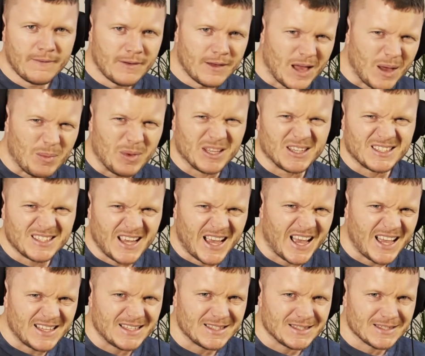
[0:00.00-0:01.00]
a bit
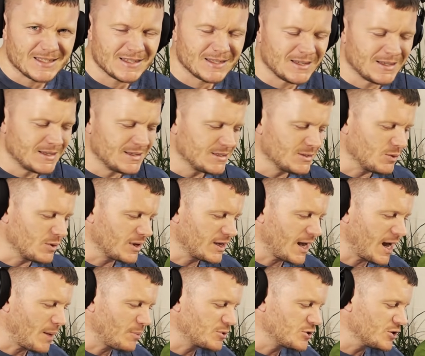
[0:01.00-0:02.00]
tense, so I
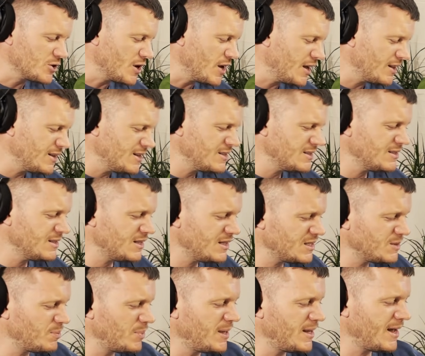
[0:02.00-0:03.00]
captured it. And listen to
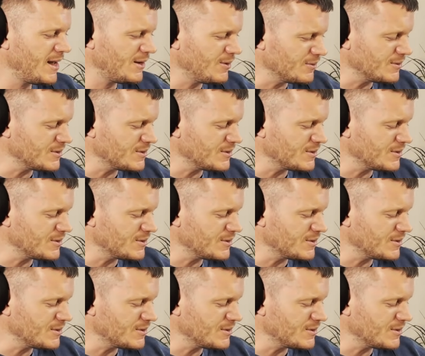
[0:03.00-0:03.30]
this piano